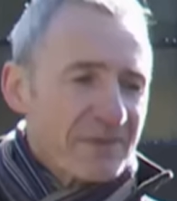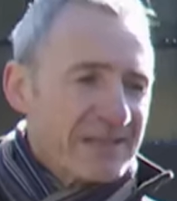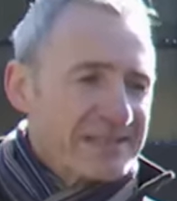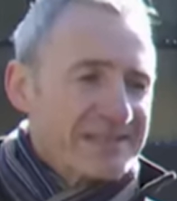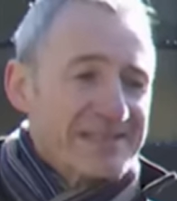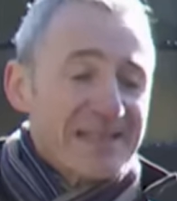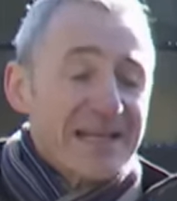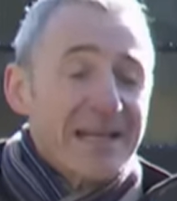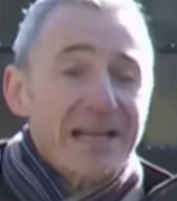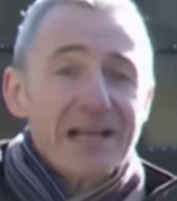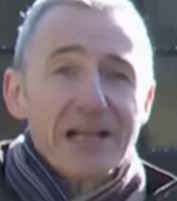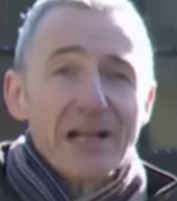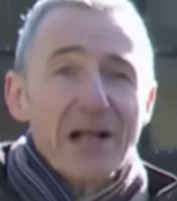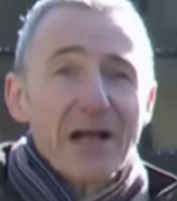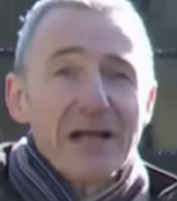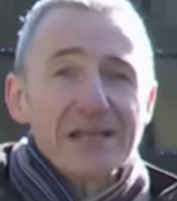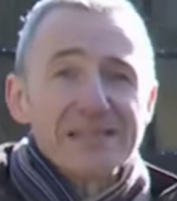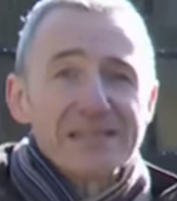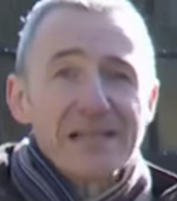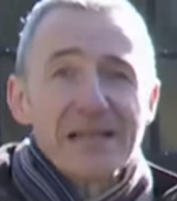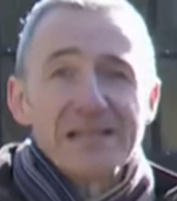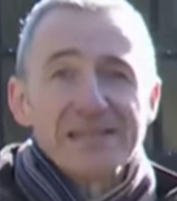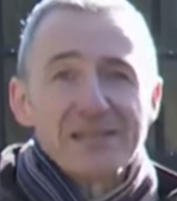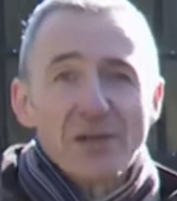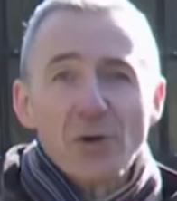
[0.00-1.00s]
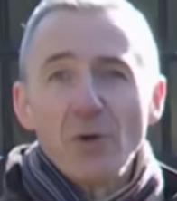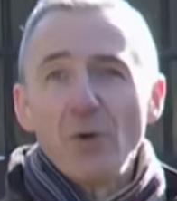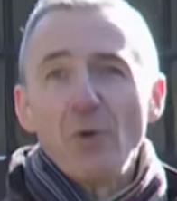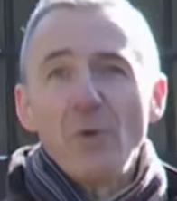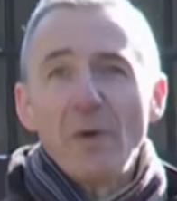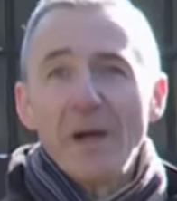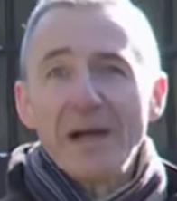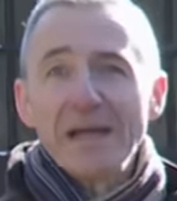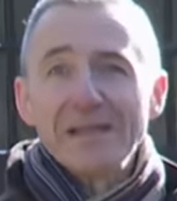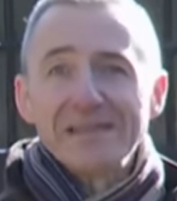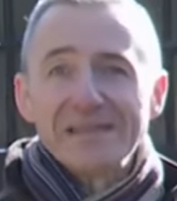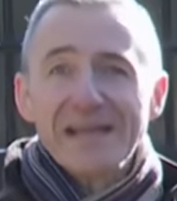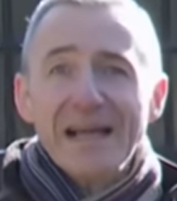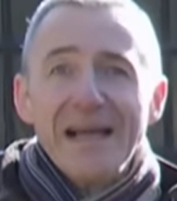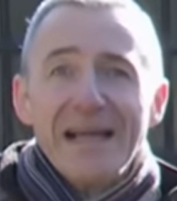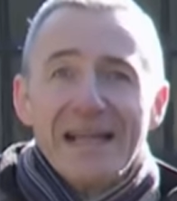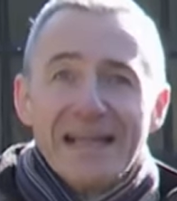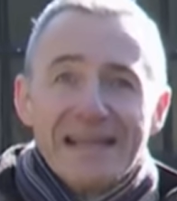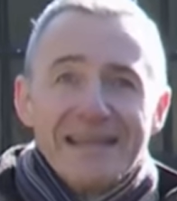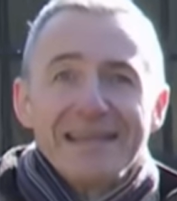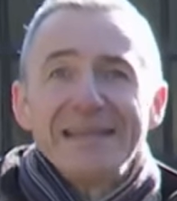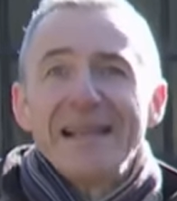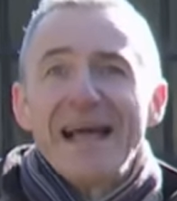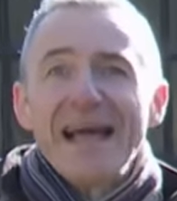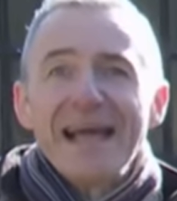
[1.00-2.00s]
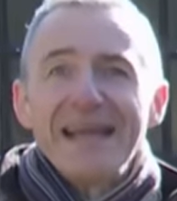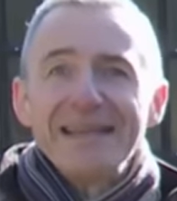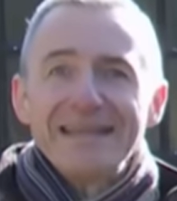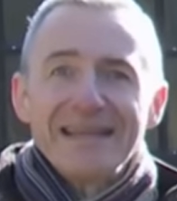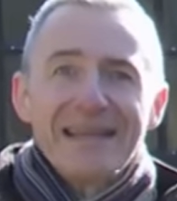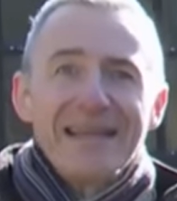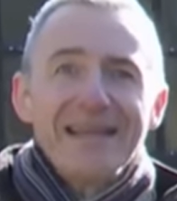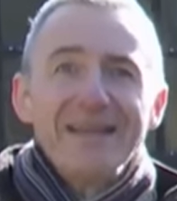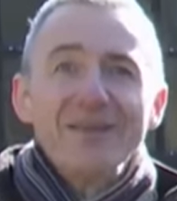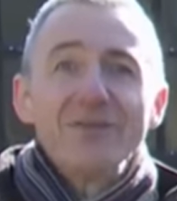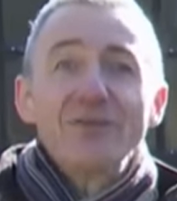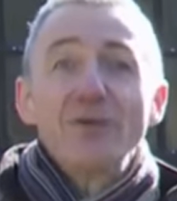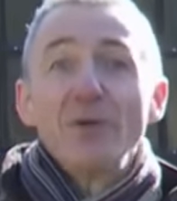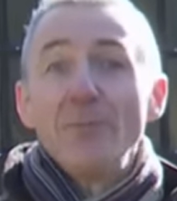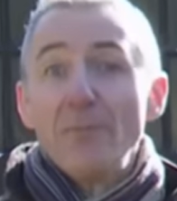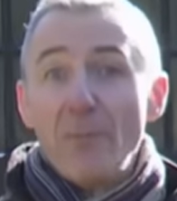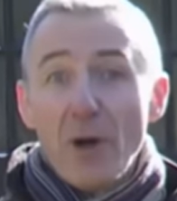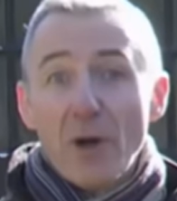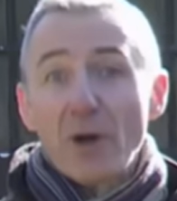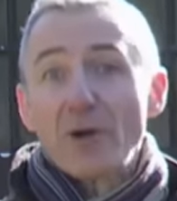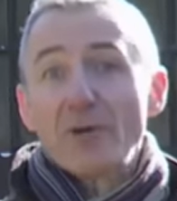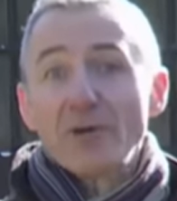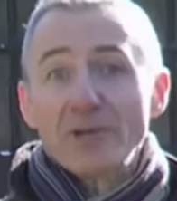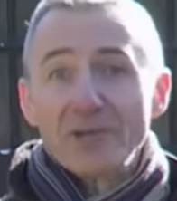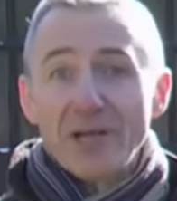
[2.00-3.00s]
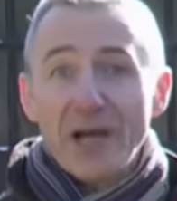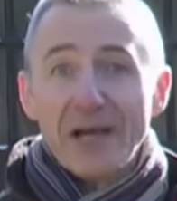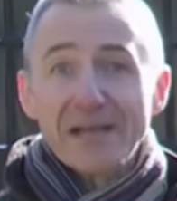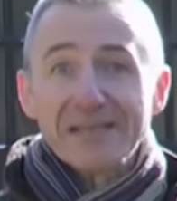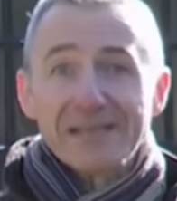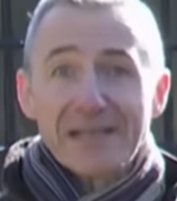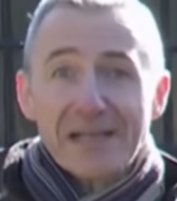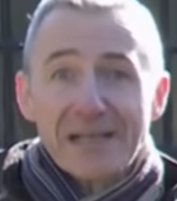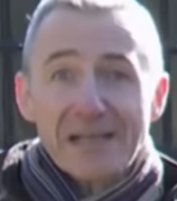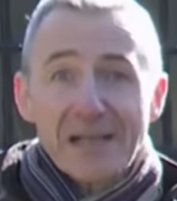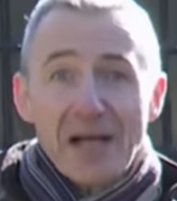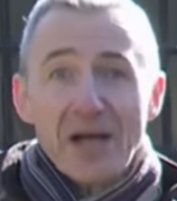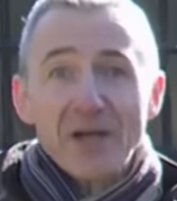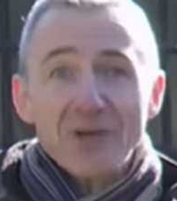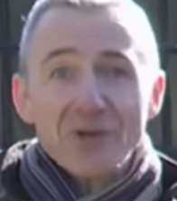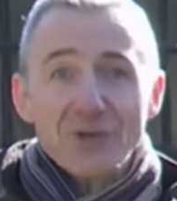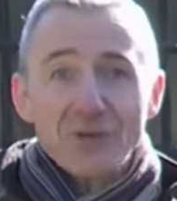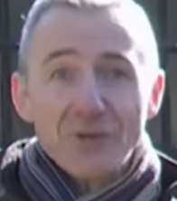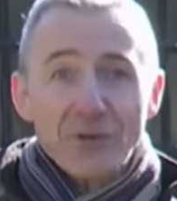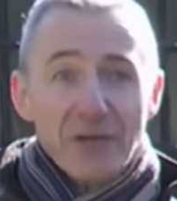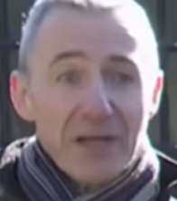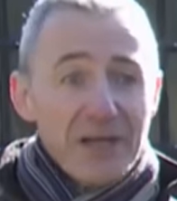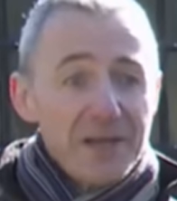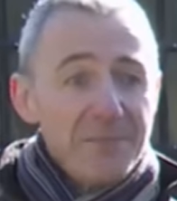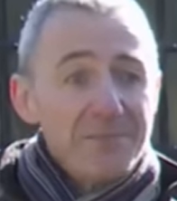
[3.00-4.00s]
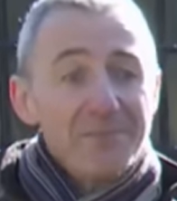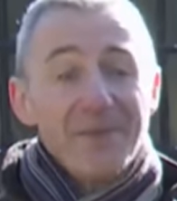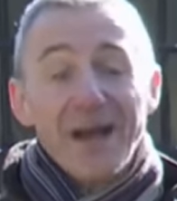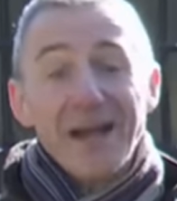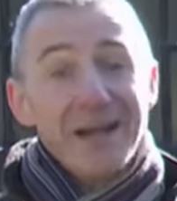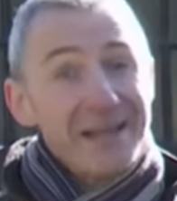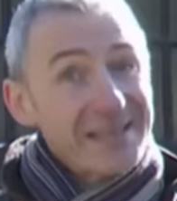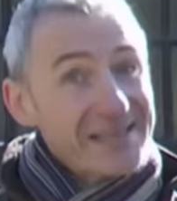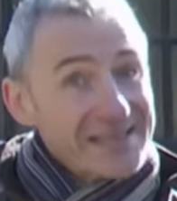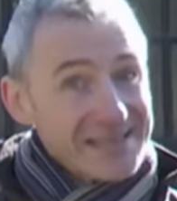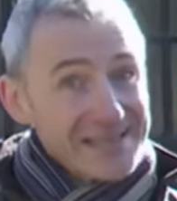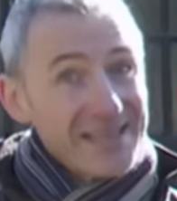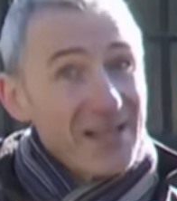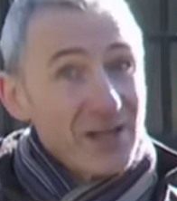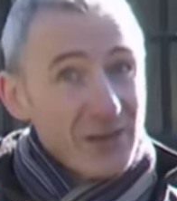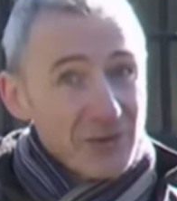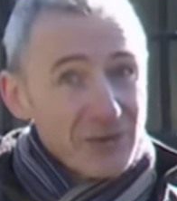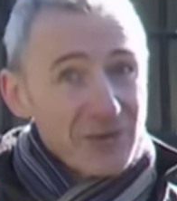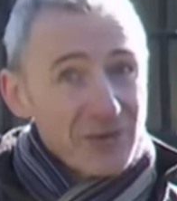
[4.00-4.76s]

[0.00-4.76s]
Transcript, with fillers: The C-Class has always led in democratising luxury, and it still